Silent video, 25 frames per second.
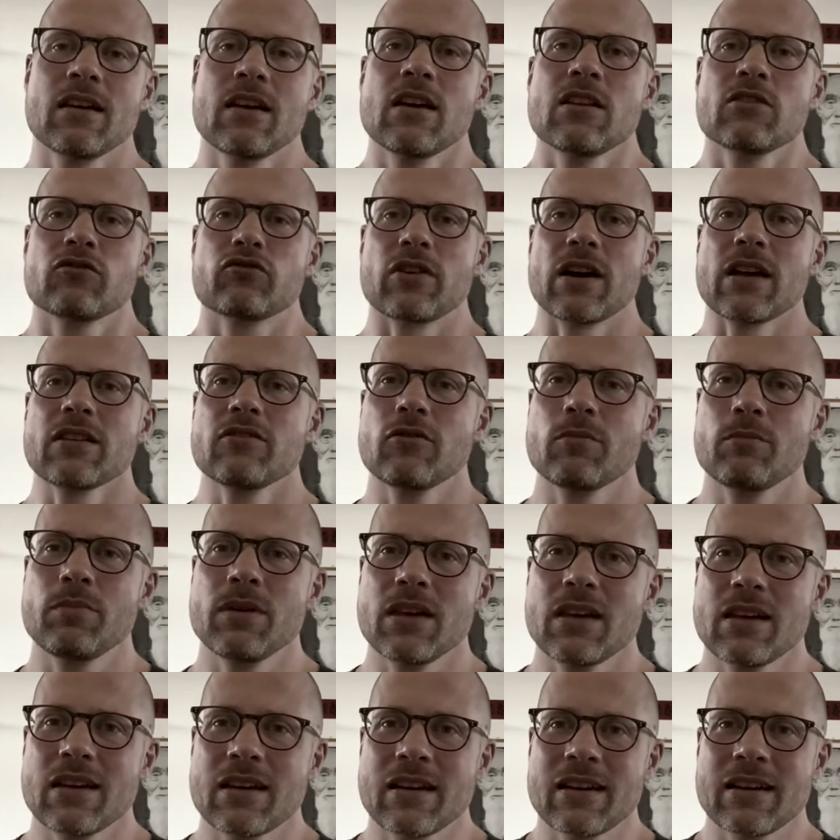Try to
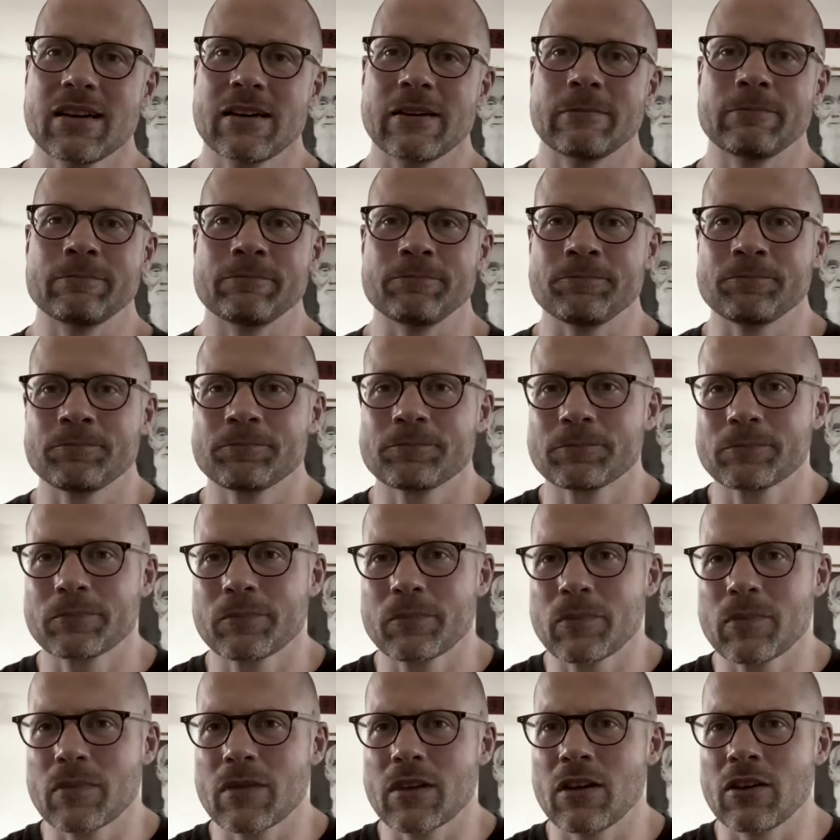be a
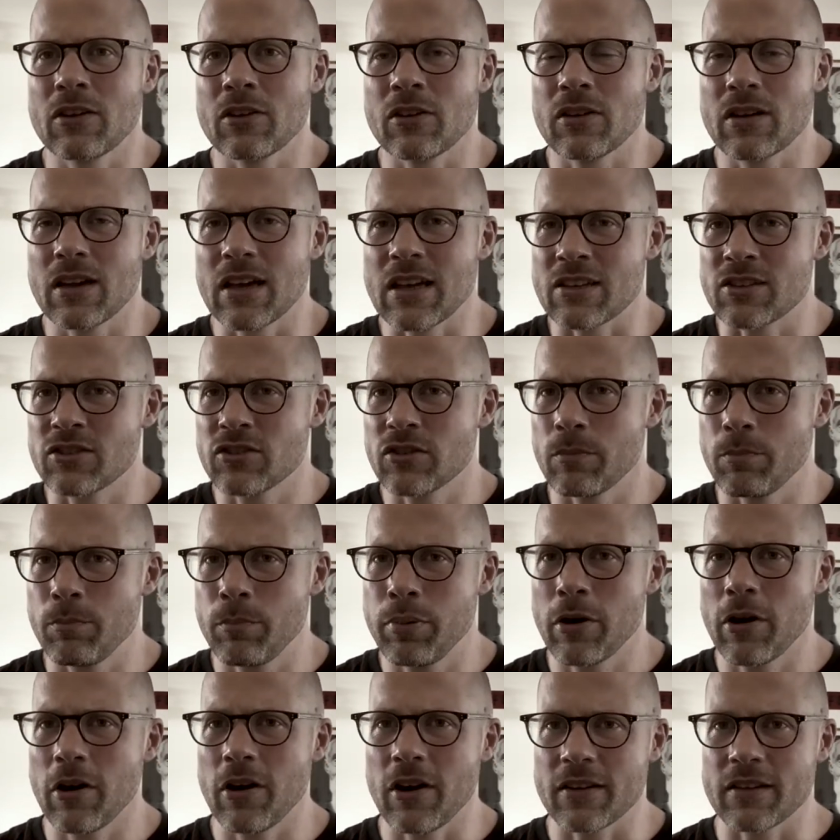useful
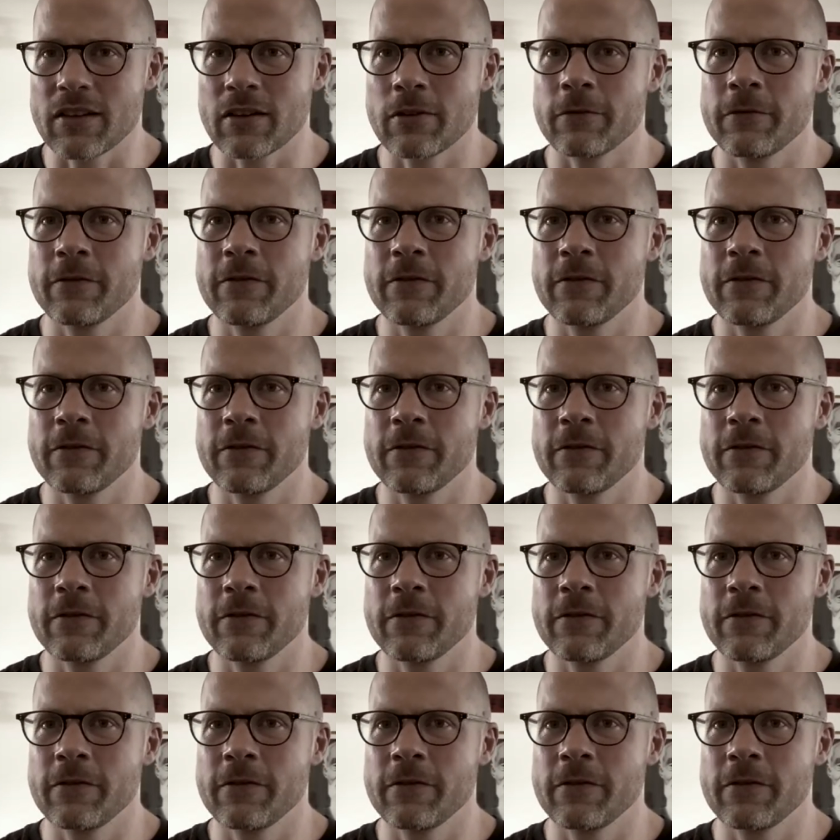support